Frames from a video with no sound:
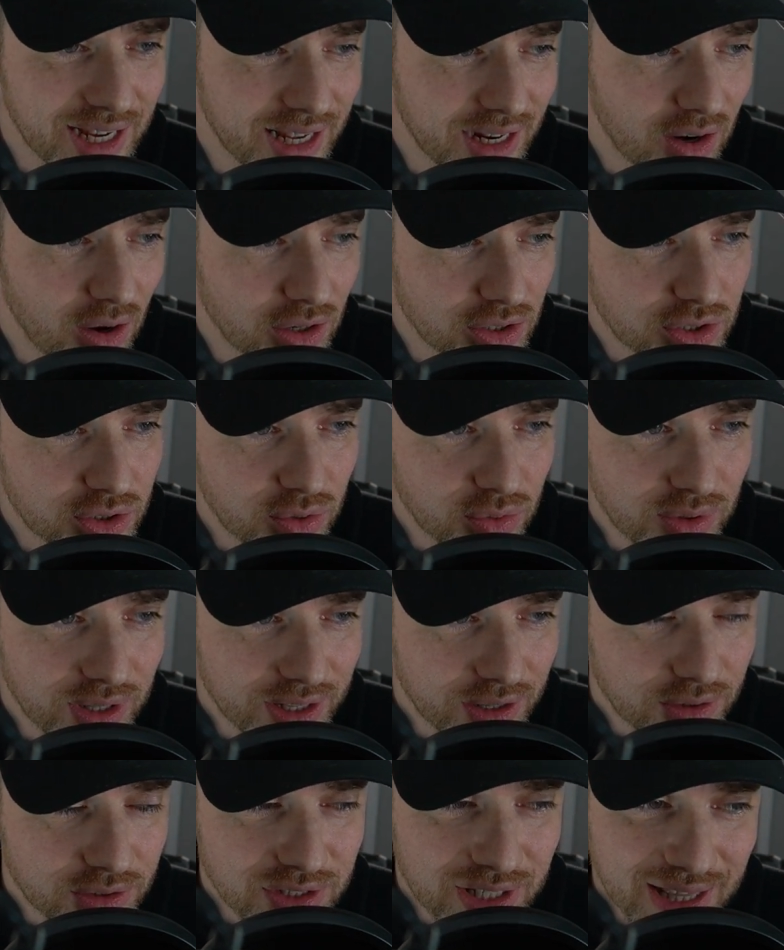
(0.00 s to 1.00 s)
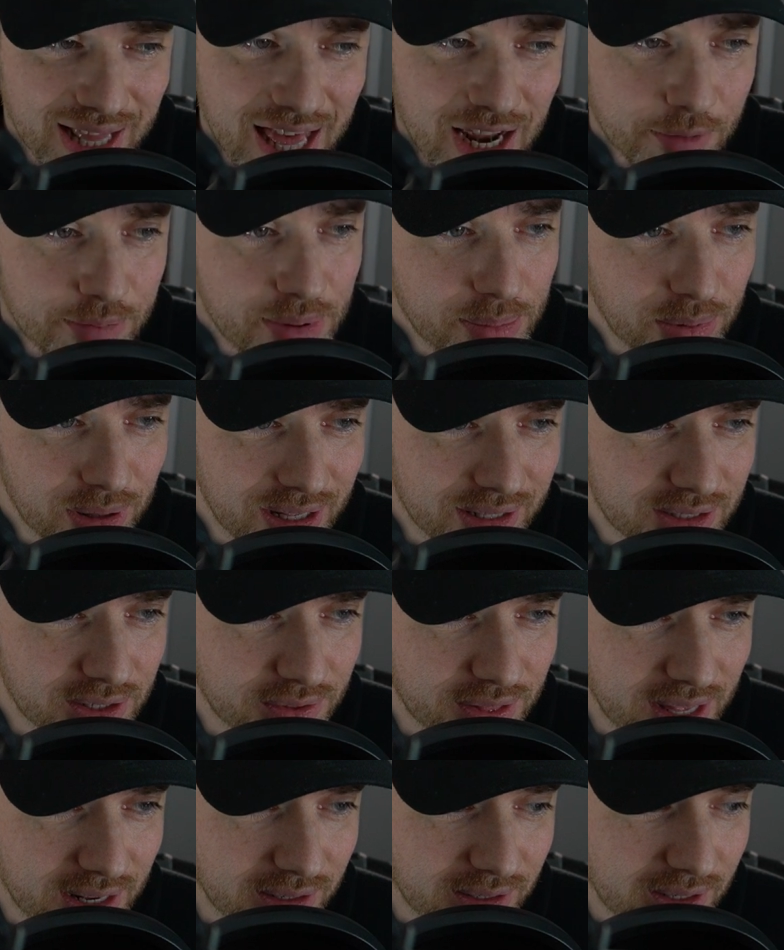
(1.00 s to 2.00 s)
And also, Lynn, there's a lot of people out there
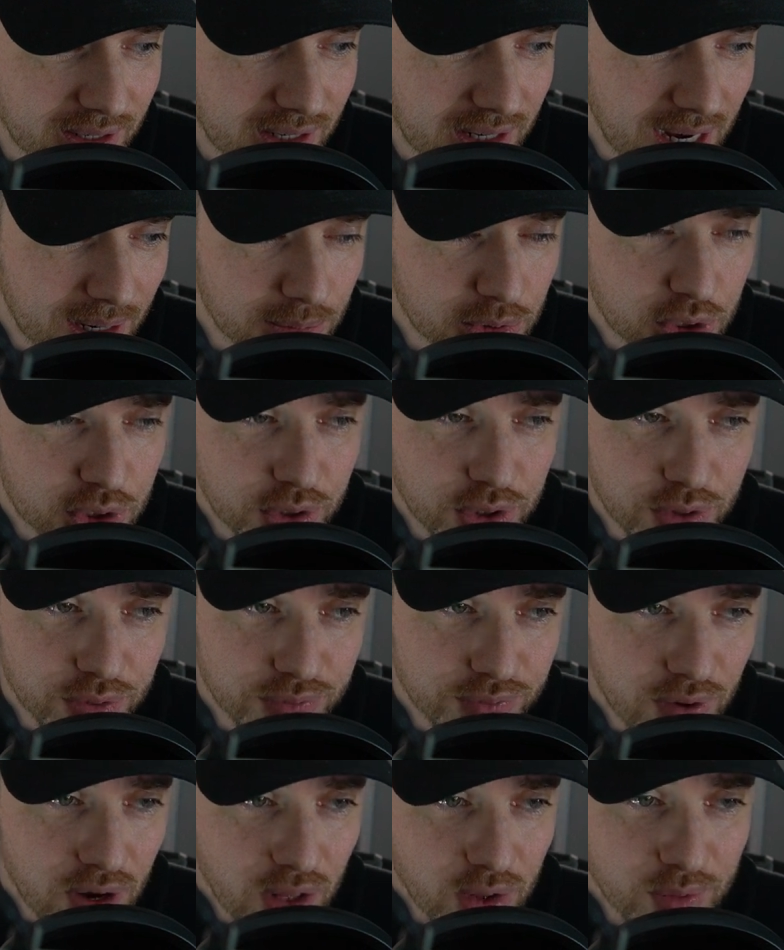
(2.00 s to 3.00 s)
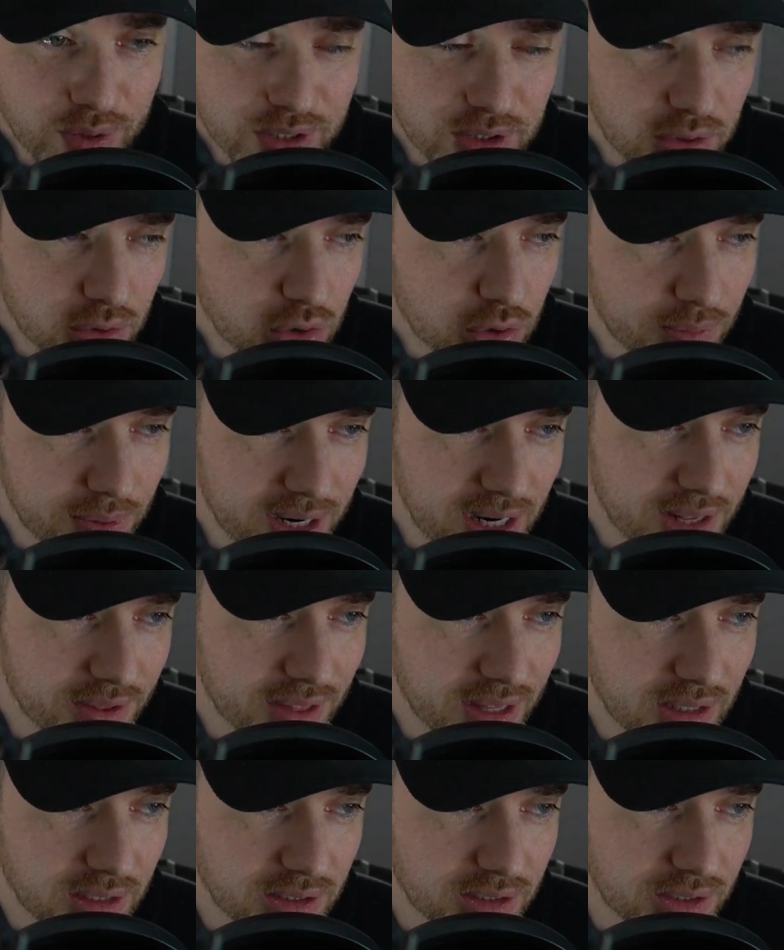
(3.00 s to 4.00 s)
that I'm sure you follow on social media
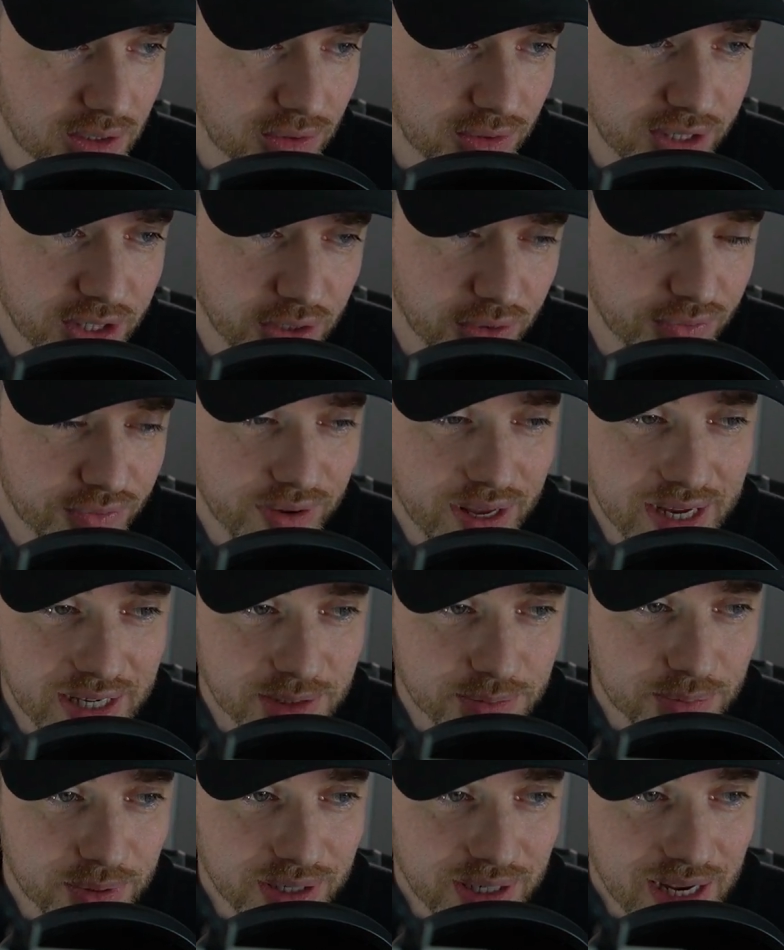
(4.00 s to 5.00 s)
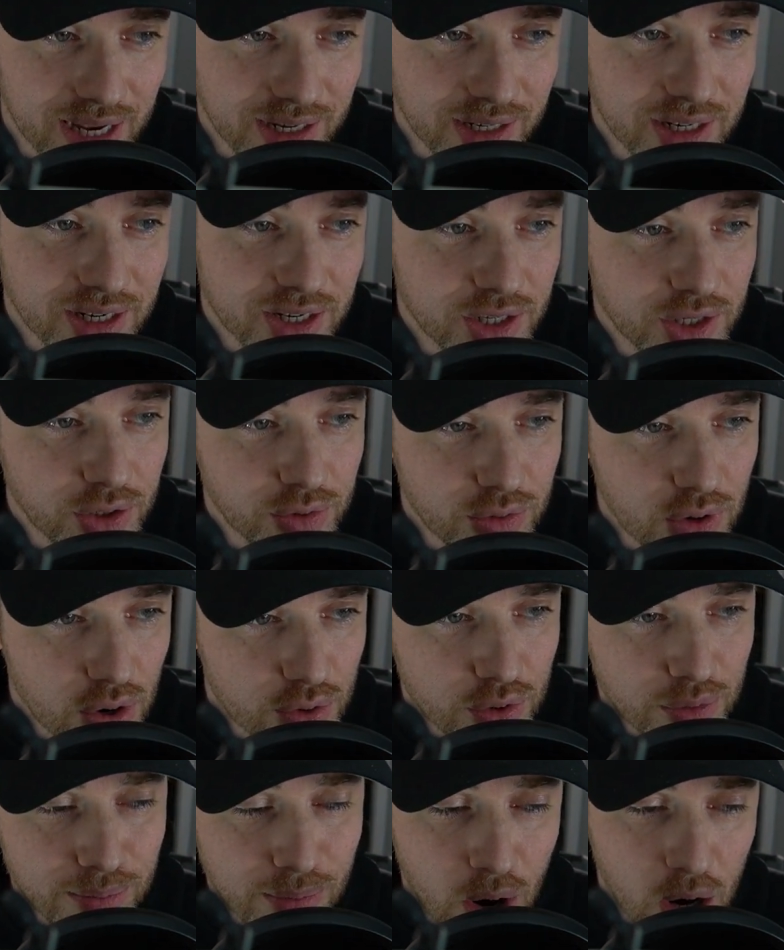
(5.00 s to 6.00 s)
that they're in your face, but yet you know
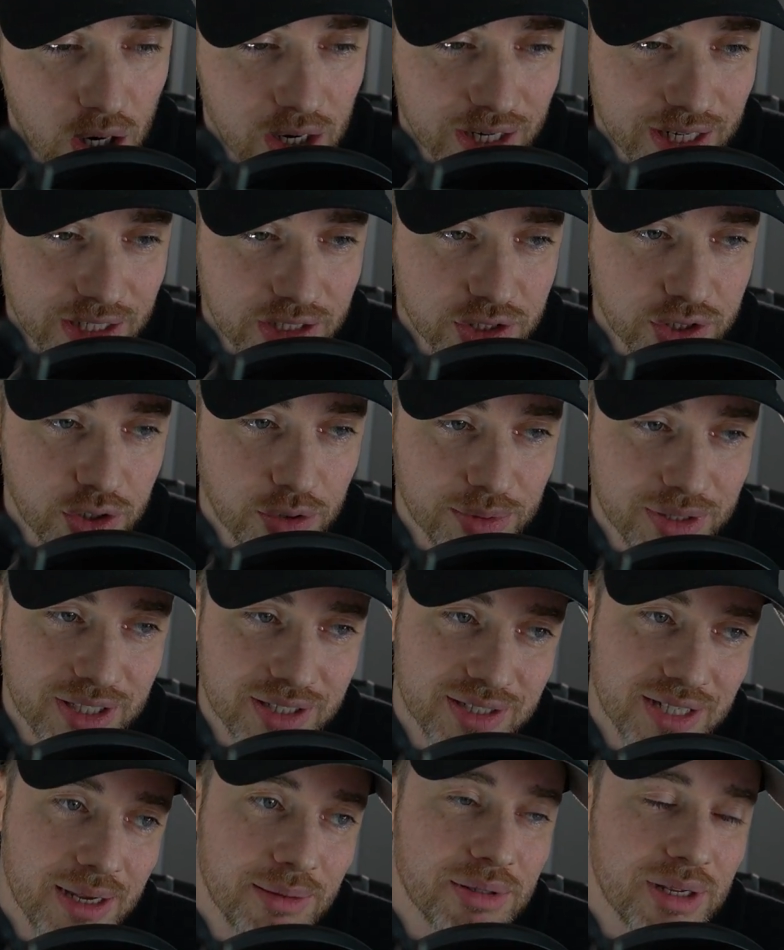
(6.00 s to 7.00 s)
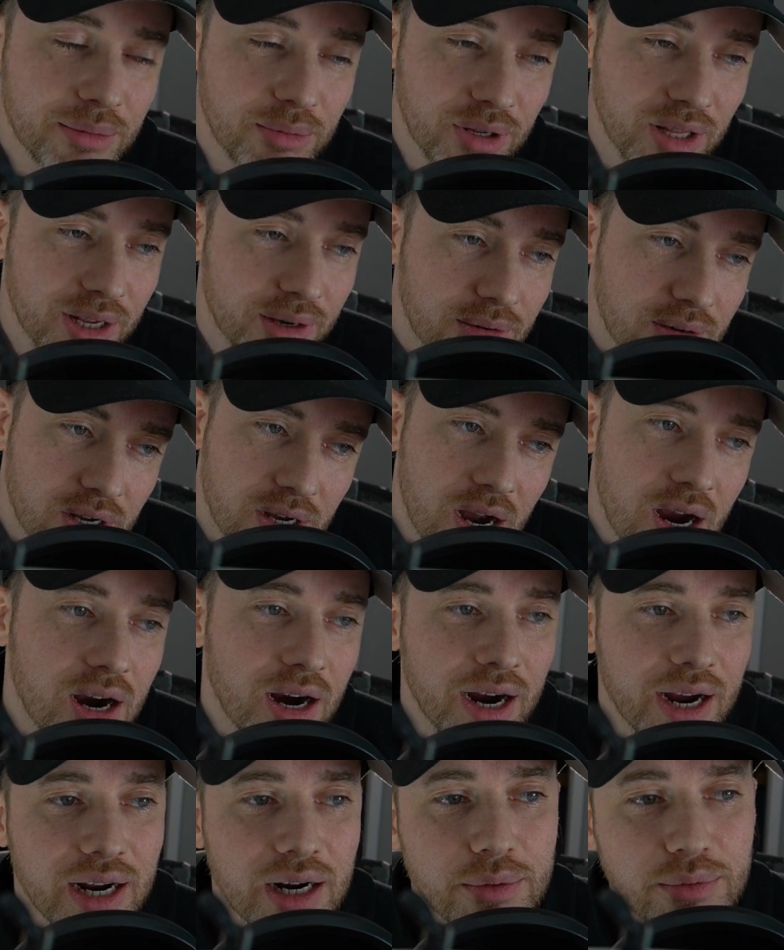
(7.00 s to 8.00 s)
they're marketing to you. At the same time, you're like, all
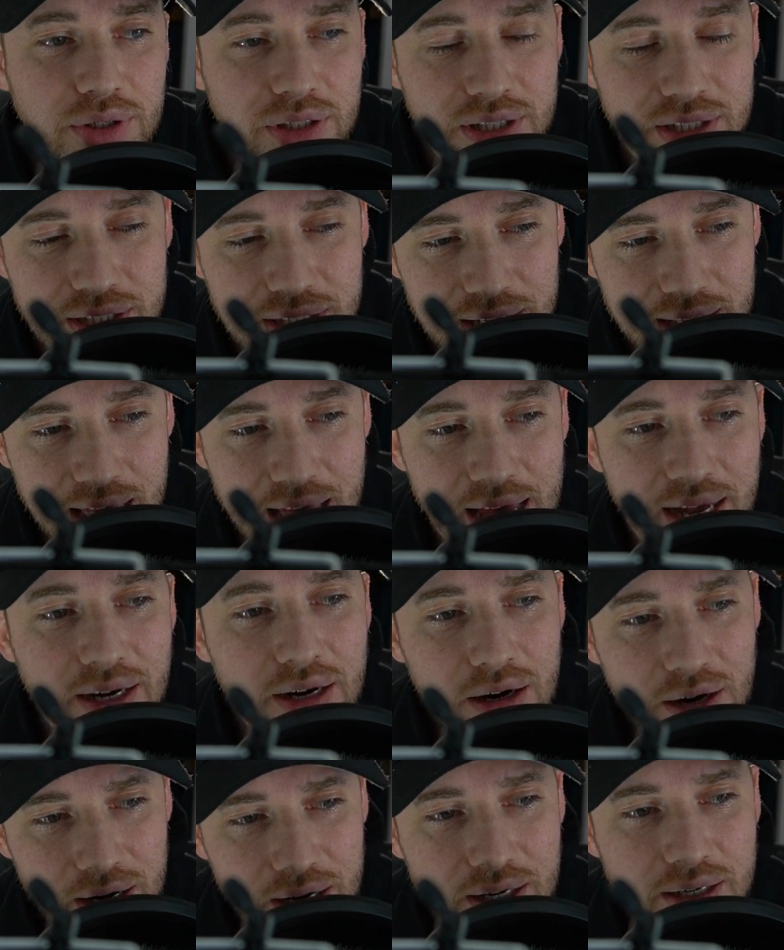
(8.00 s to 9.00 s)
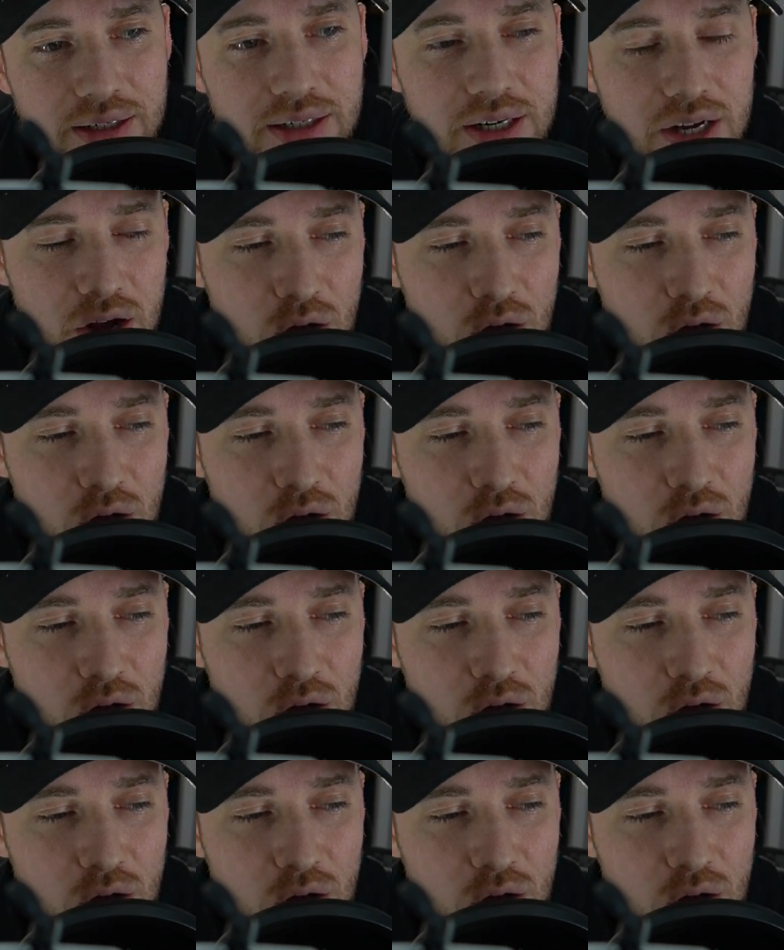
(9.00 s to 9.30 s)
right, I'm going to listen to that. All right.